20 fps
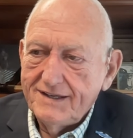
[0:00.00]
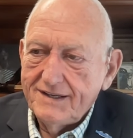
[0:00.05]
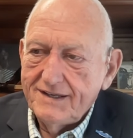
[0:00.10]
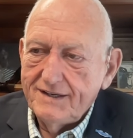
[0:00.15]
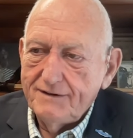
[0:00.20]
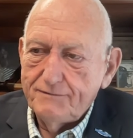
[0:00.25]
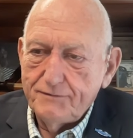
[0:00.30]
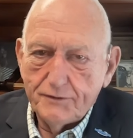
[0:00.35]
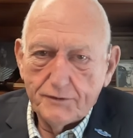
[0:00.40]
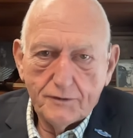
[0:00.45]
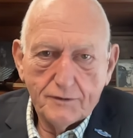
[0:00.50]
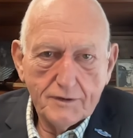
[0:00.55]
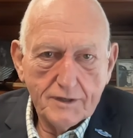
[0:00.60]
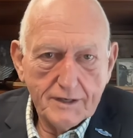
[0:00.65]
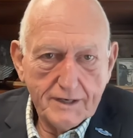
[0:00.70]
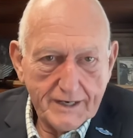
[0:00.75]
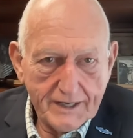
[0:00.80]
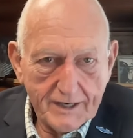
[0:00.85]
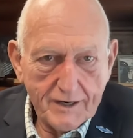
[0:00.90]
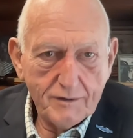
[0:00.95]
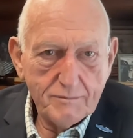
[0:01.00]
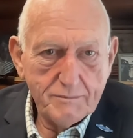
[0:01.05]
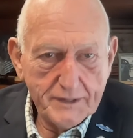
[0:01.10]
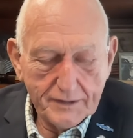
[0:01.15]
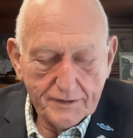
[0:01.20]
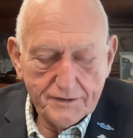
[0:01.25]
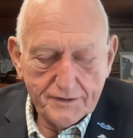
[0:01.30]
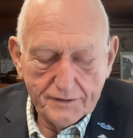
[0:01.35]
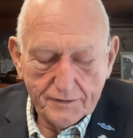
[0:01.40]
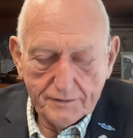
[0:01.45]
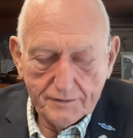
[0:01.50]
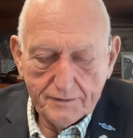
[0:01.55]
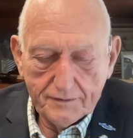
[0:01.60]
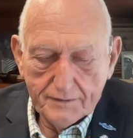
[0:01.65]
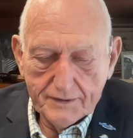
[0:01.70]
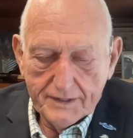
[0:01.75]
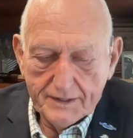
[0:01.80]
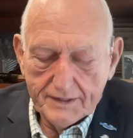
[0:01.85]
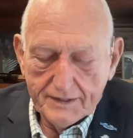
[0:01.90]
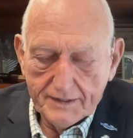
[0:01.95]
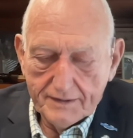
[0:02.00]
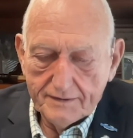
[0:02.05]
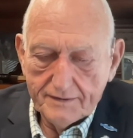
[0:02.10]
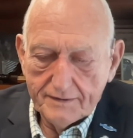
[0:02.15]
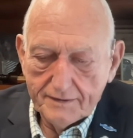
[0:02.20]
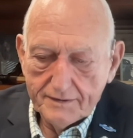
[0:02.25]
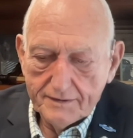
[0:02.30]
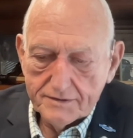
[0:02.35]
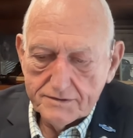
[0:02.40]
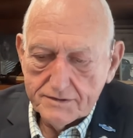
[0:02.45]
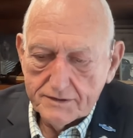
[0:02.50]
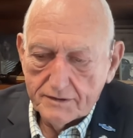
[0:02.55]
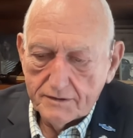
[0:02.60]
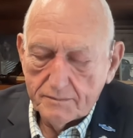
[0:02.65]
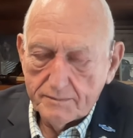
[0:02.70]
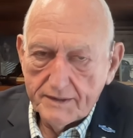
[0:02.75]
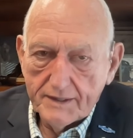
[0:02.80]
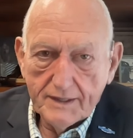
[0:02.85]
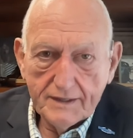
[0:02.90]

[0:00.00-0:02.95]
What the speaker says: if you'll allow me to get into this a little bit,